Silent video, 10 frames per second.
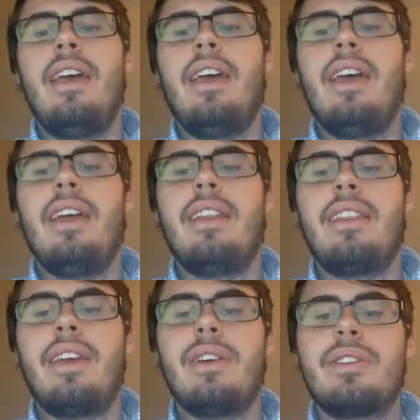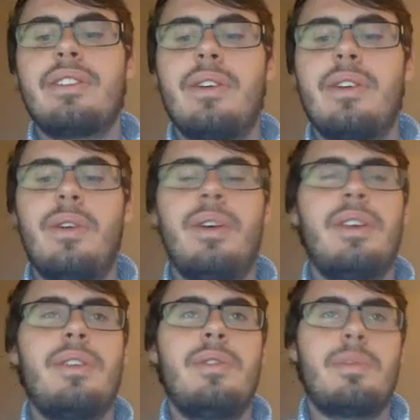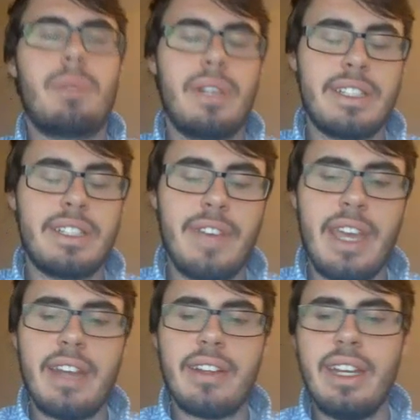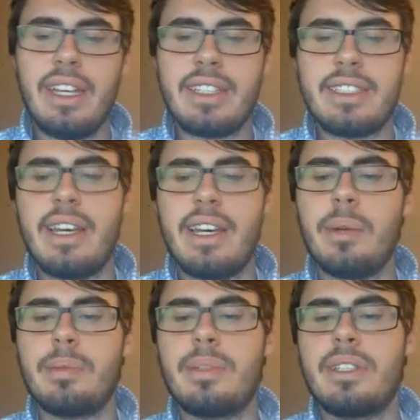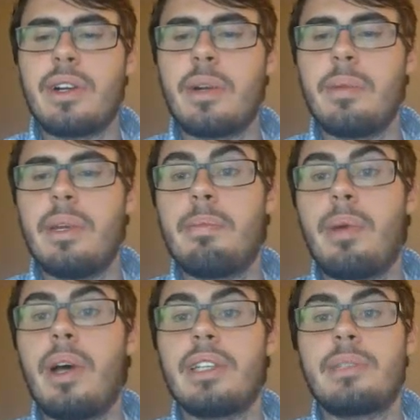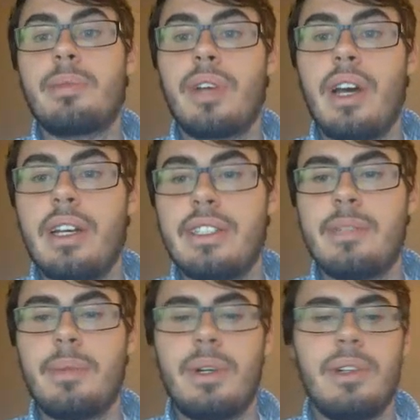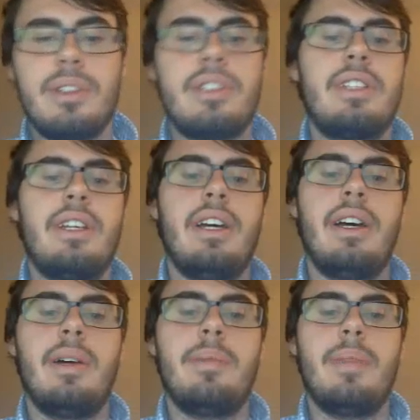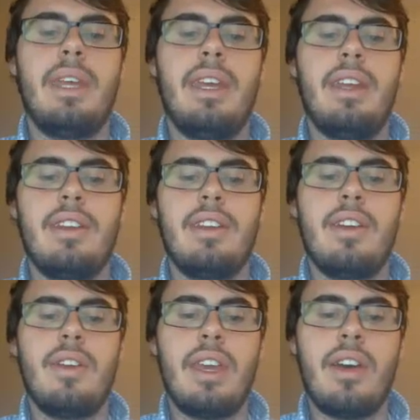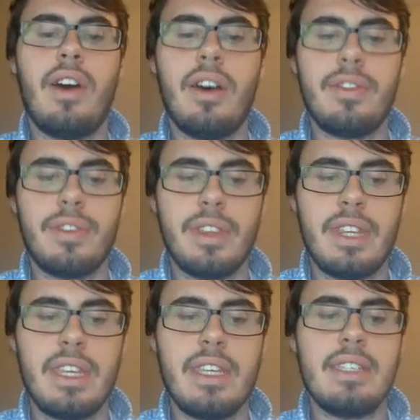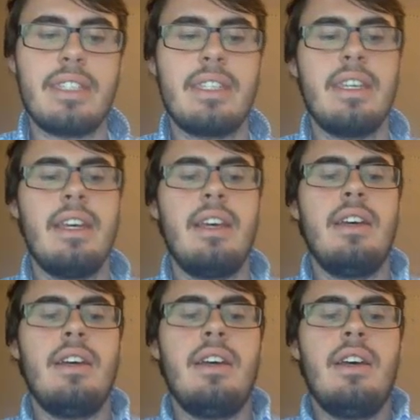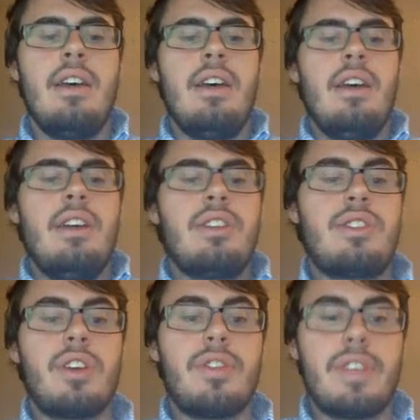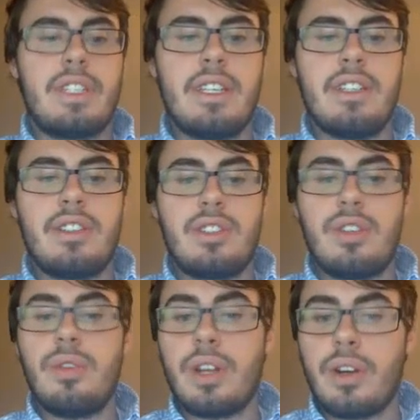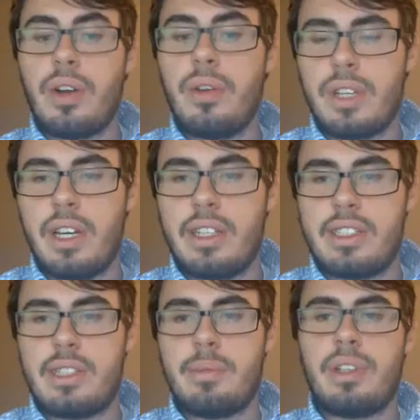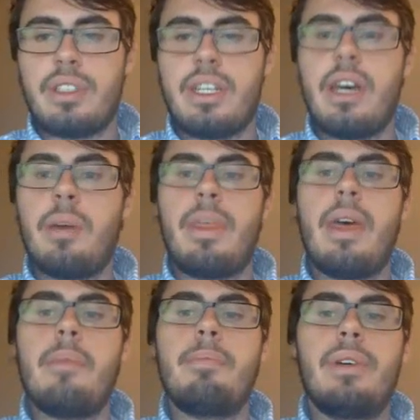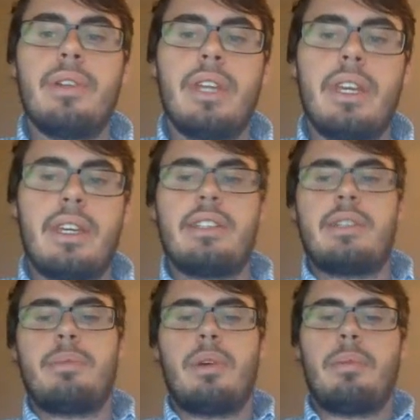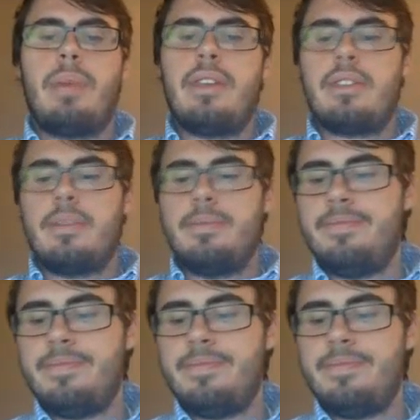and they also use predictive analytics to help determine possible customers, and they offer these services to their own customers to help them build a customer base.